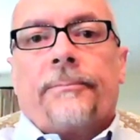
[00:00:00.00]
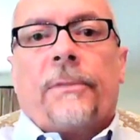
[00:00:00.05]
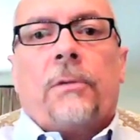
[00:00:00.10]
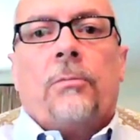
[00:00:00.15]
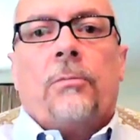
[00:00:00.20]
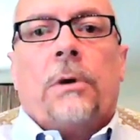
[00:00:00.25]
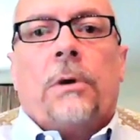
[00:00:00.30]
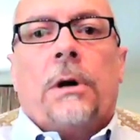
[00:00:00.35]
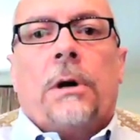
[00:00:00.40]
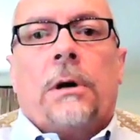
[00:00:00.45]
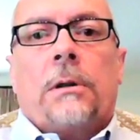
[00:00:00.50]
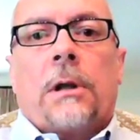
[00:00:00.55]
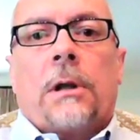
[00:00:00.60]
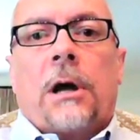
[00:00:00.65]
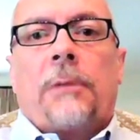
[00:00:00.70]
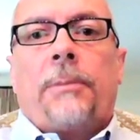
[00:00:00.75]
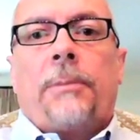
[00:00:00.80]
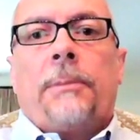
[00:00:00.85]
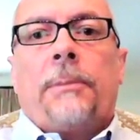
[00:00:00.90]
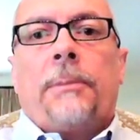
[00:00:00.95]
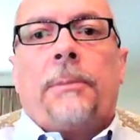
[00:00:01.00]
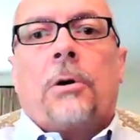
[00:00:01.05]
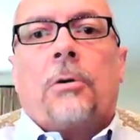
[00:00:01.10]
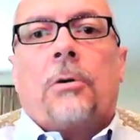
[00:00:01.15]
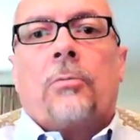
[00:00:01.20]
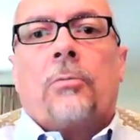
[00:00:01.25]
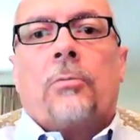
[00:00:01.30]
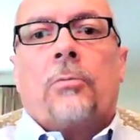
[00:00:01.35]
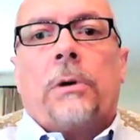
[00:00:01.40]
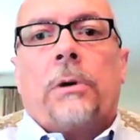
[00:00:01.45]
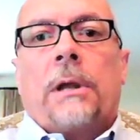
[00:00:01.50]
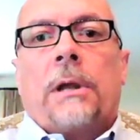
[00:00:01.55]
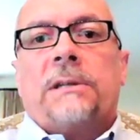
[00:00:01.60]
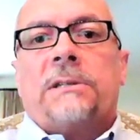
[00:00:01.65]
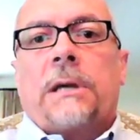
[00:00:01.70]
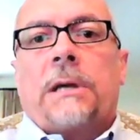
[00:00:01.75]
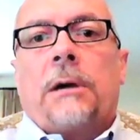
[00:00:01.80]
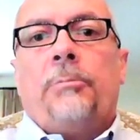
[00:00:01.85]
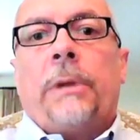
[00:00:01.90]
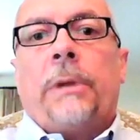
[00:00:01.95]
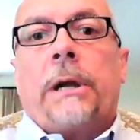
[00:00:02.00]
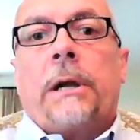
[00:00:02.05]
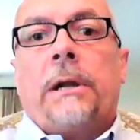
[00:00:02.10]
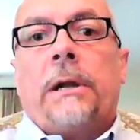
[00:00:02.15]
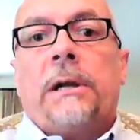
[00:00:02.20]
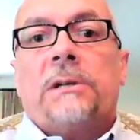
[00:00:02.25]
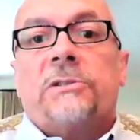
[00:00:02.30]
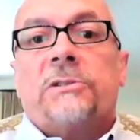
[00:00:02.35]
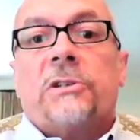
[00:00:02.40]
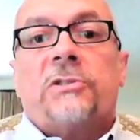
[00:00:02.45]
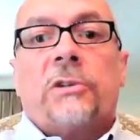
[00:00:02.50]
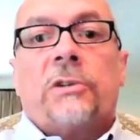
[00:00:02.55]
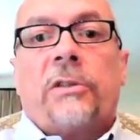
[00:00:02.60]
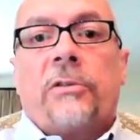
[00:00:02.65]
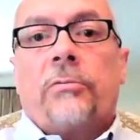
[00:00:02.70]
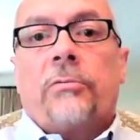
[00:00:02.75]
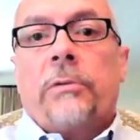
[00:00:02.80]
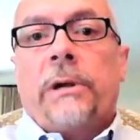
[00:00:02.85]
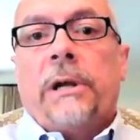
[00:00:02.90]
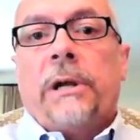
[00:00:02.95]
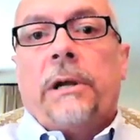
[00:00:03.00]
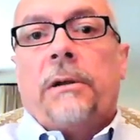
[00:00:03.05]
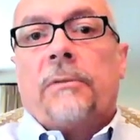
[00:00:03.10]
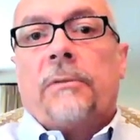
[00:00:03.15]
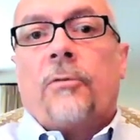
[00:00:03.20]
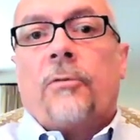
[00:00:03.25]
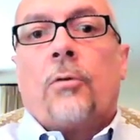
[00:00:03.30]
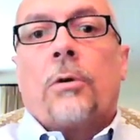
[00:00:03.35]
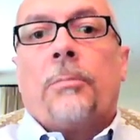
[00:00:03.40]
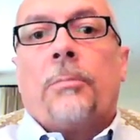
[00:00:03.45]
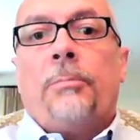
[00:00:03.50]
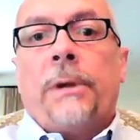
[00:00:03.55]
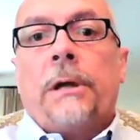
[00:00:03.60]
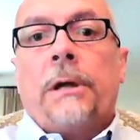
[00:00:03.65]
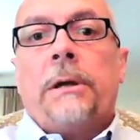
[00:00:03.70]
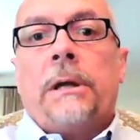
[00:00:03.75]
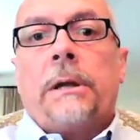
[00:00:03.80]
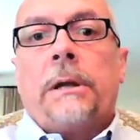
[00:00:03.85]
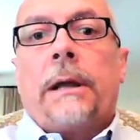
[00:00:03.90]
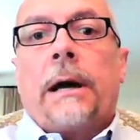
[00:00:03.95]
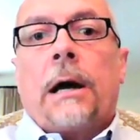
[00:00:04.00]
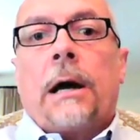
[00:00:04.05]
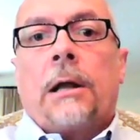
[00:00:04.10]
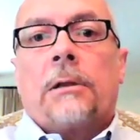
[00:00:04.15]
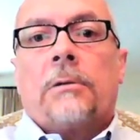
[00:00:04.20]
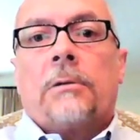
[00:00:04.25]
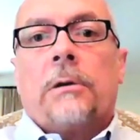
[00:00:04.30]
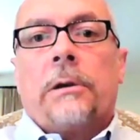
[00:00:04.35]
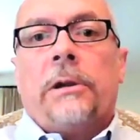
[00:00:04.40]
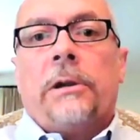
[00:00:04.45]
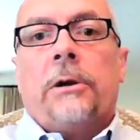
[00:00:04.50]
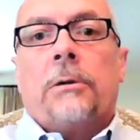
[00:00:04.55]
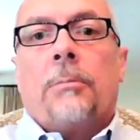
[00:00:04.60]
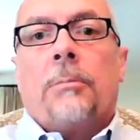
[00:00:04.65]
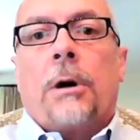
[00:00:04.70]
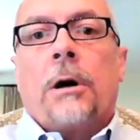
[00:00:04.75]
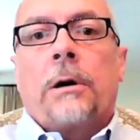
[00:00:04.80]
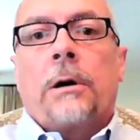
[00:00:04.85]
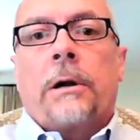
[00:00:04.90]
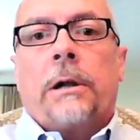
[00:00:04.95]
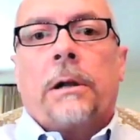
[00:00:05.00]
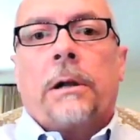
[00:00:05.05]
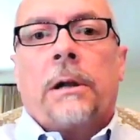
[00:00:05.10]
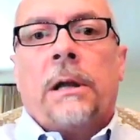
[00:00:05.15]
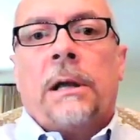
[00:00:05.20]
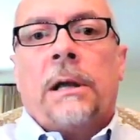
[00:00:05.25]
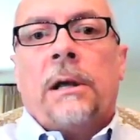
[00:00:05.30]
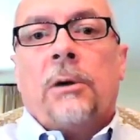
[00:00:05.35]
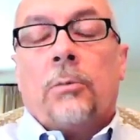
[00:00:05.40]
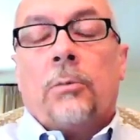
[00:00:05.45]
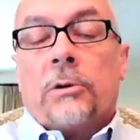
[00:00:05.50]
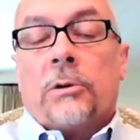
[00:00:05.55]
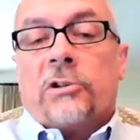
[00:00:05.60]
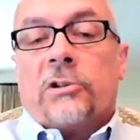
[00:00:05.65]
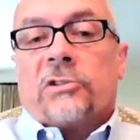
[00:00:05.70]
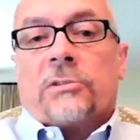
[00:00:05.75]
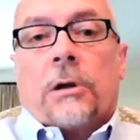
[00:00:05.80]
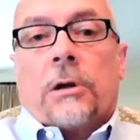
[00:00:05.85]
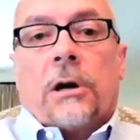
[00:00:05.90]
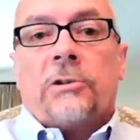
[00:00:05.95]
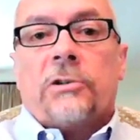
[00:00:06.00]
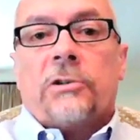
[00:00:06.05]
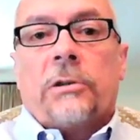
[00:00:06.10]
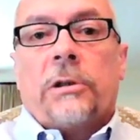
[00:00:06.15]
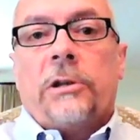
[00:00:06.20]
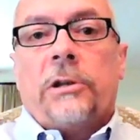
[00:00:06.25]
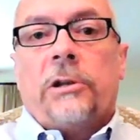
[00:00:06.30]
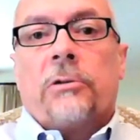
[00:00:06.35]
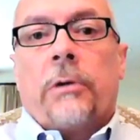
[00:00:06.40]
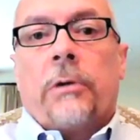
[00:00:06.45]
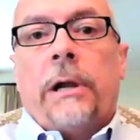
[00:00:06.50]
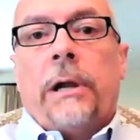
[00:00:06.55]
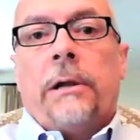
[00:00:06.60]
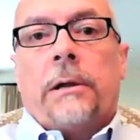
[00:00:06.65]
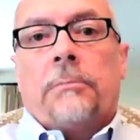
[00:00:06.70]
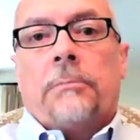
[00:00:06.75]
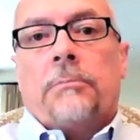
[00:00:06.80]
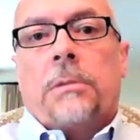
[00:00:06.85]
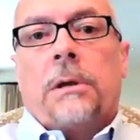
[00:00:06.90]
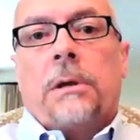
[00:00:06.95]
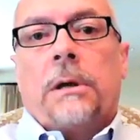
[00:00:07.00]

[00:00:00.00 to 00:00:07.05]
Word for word: A lot of people don't realize how big it is. It's a three to four billion dollar a year market, which is larger than uranium.